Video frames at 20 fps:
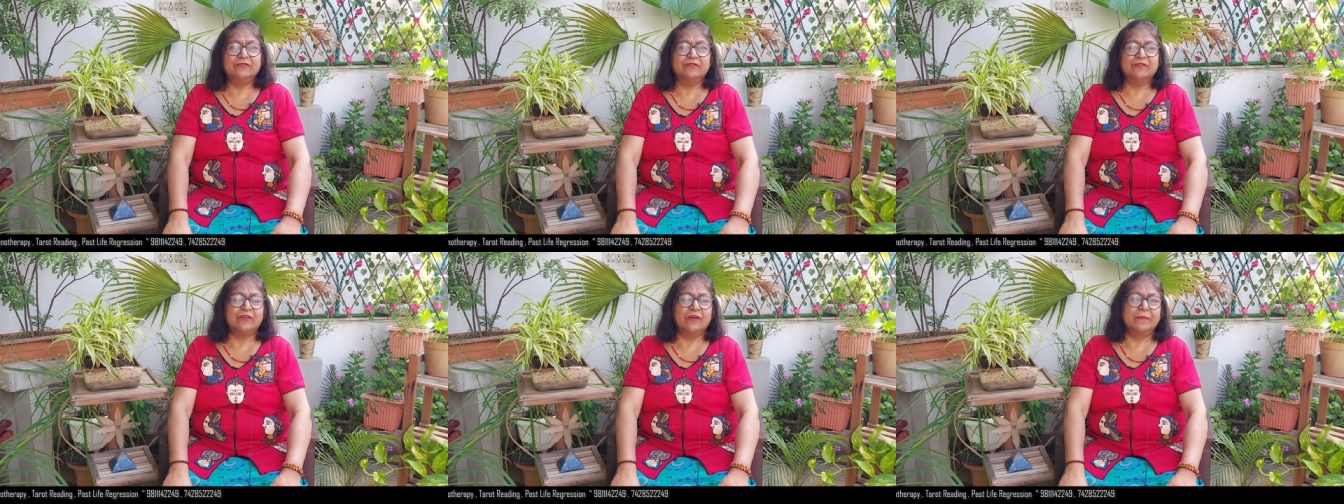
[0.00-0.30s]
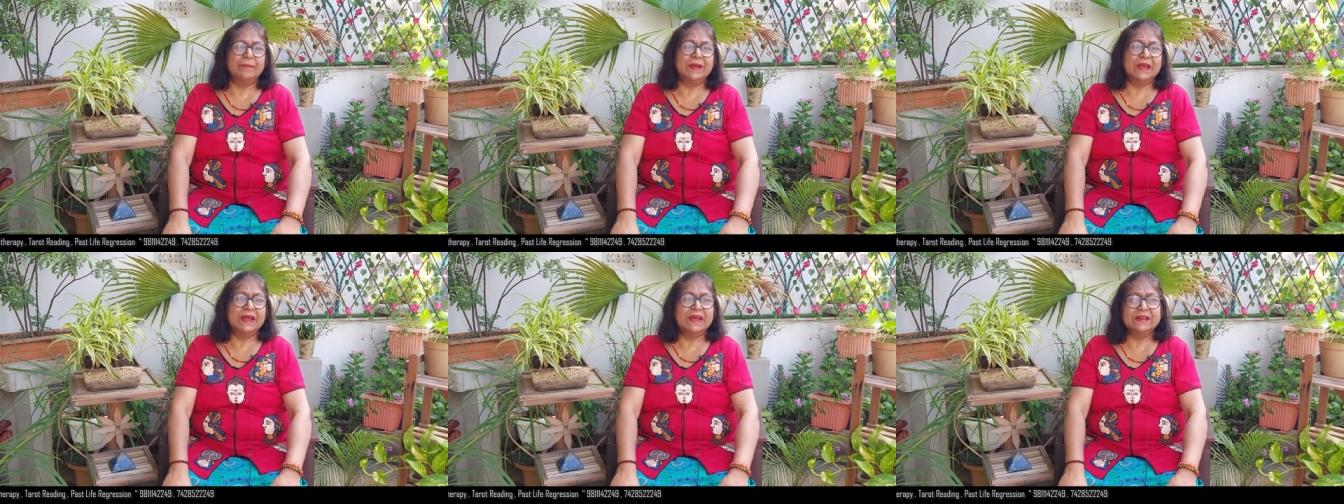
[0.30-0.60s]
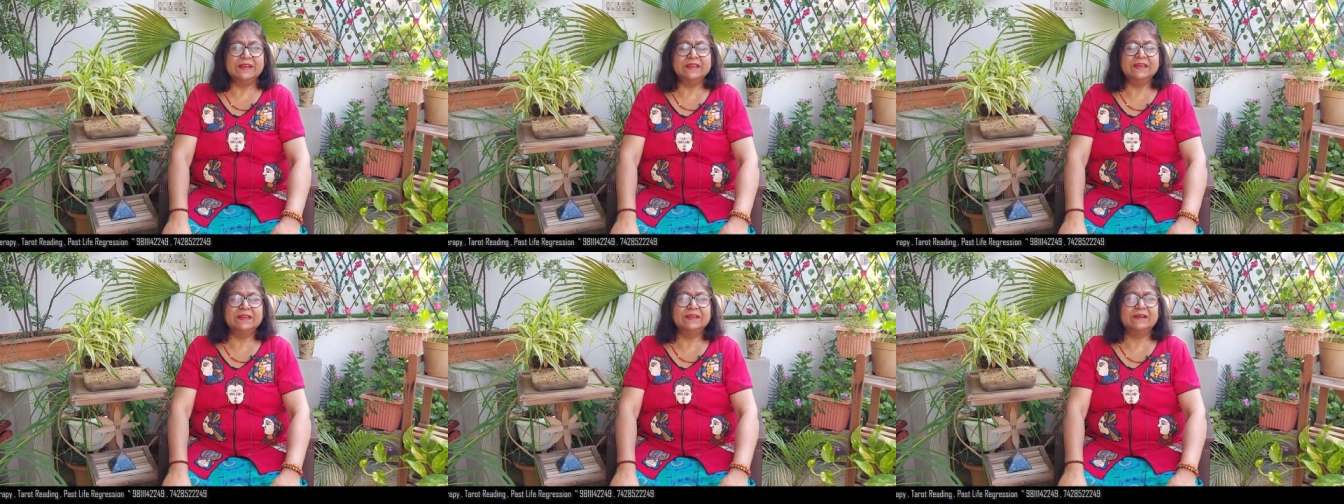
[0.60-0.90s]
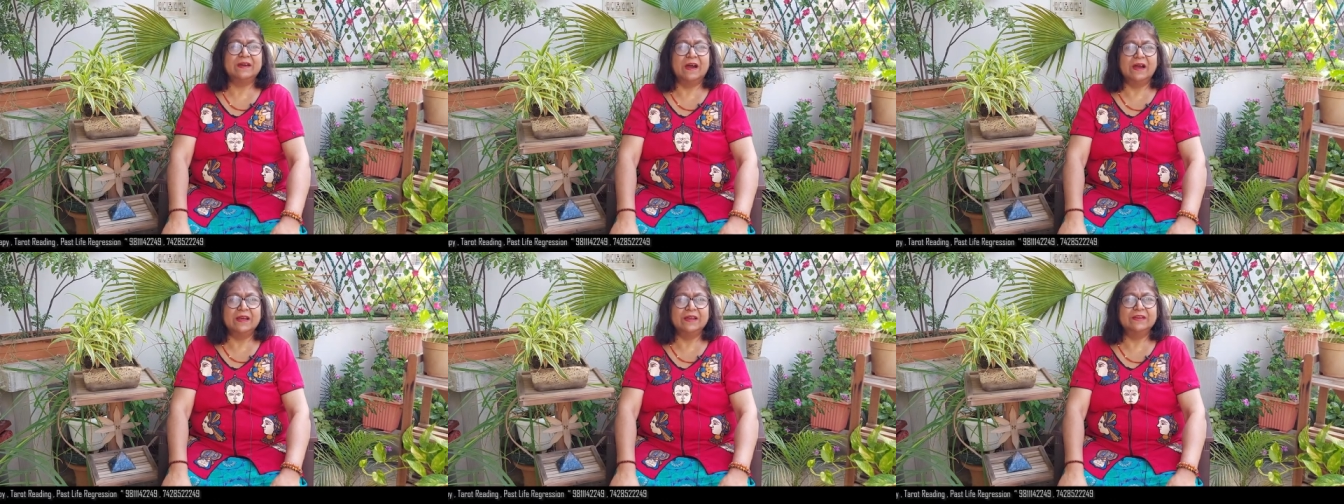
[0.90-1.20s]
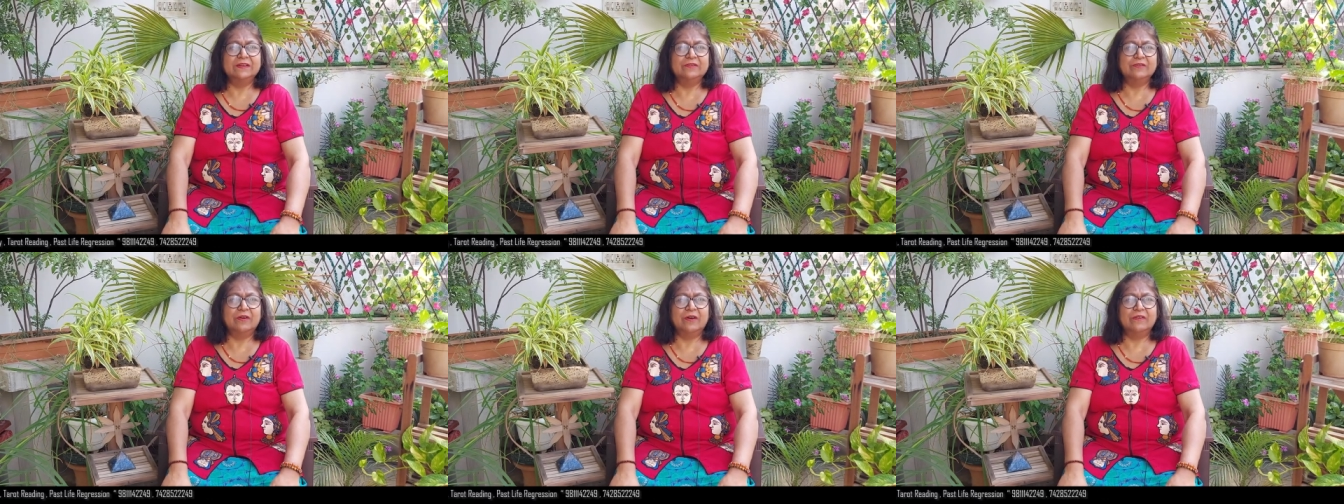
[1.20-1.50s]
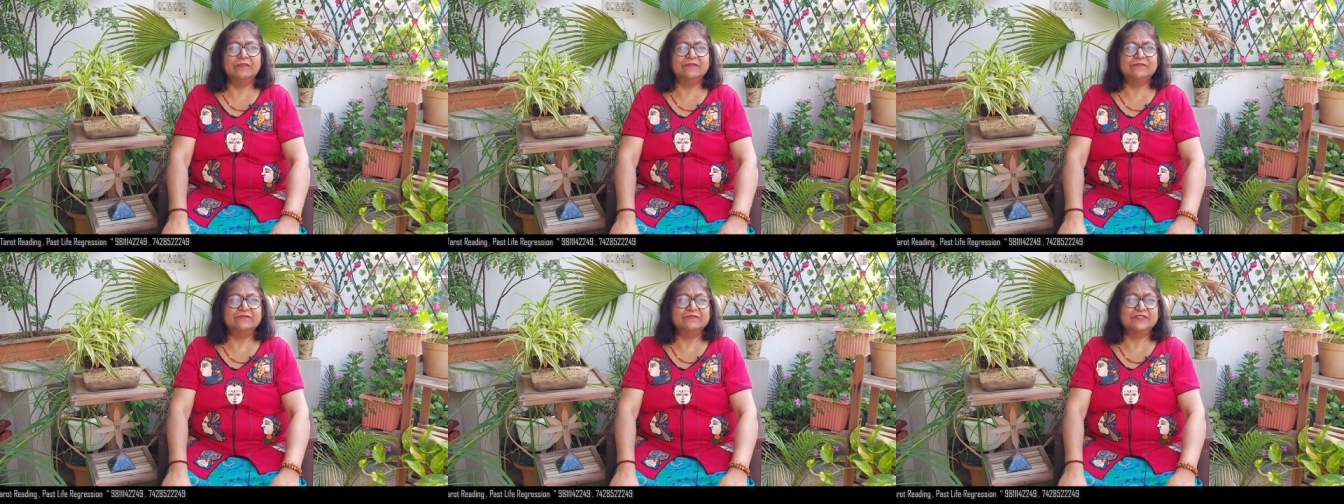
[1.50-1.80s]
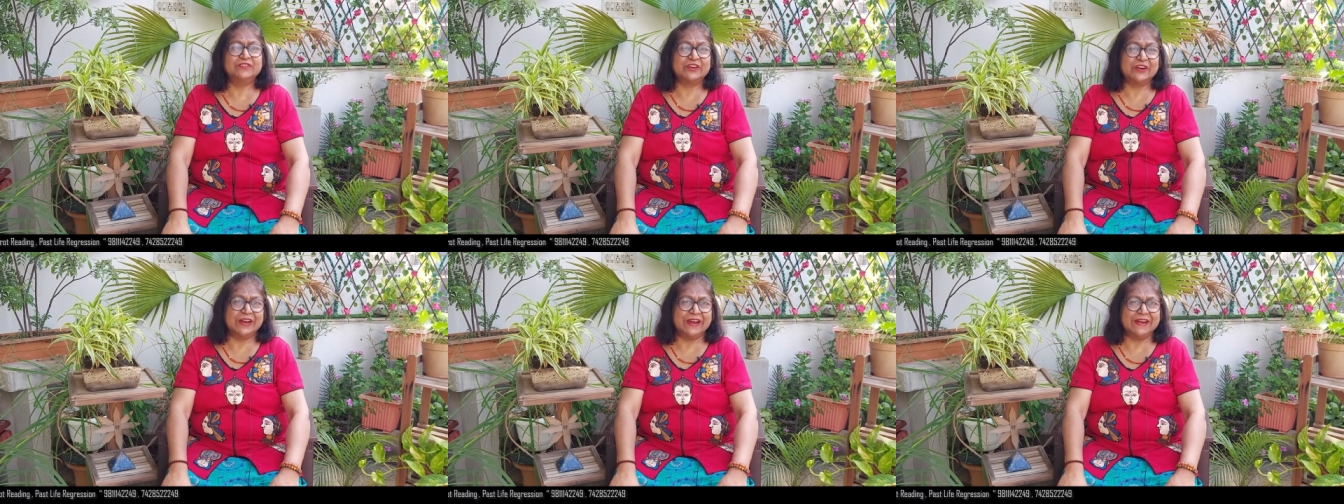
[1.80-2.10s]
from any kind of
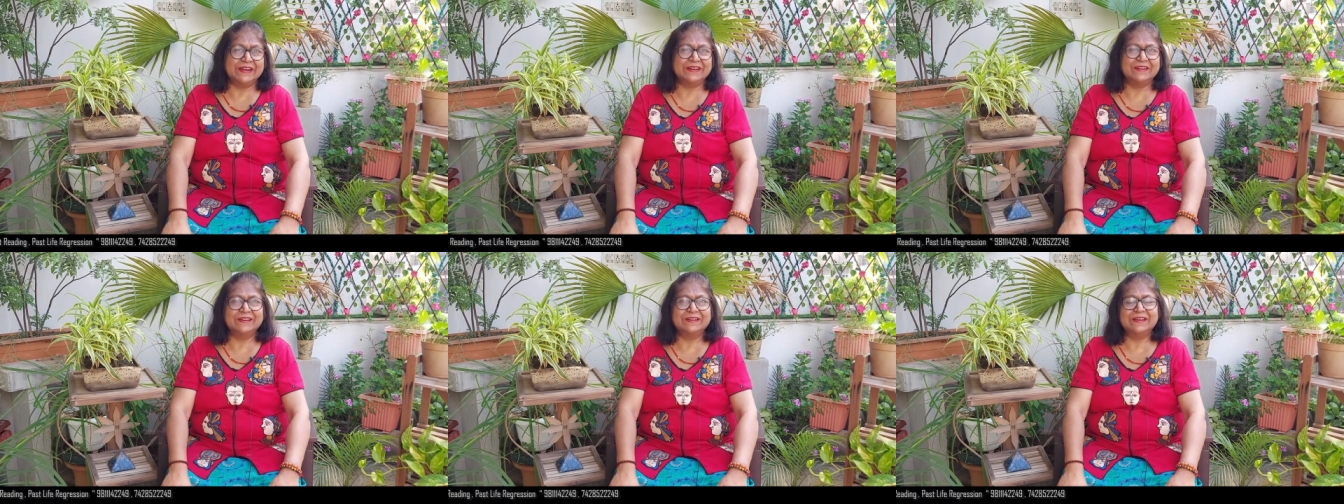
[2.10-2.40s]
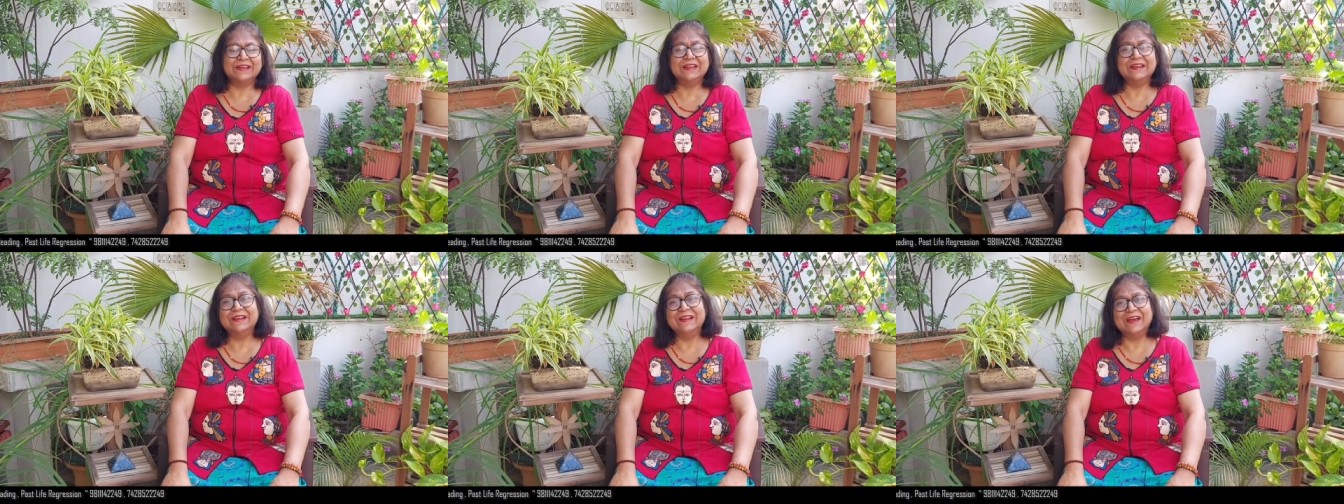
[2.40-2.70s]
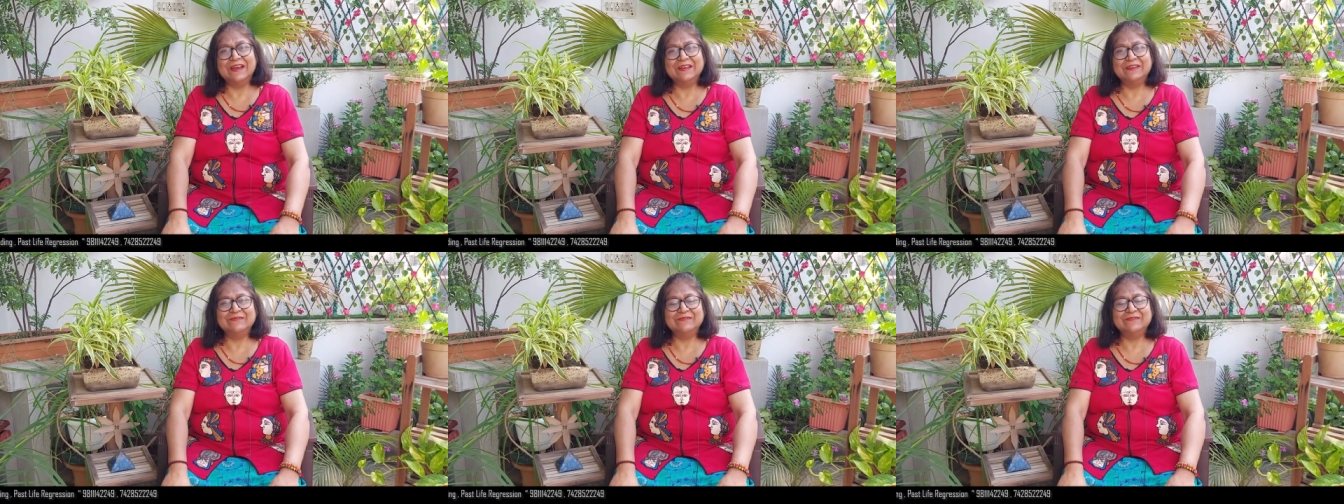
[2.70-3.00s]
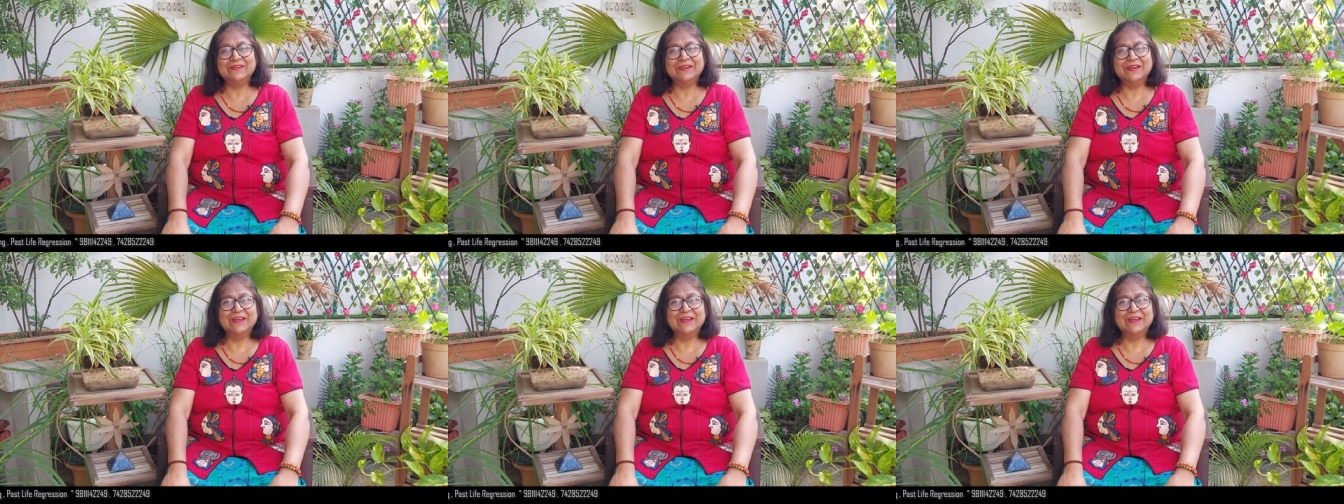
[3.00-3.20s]
threat in life.